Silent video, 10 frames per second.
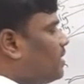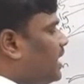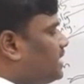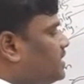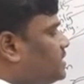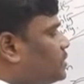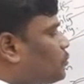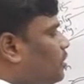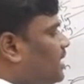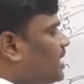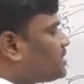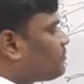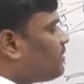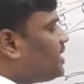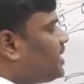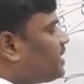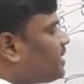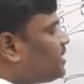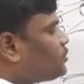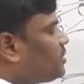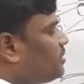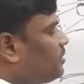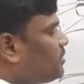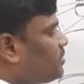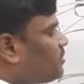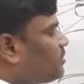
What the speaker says: and this is called as fundic region,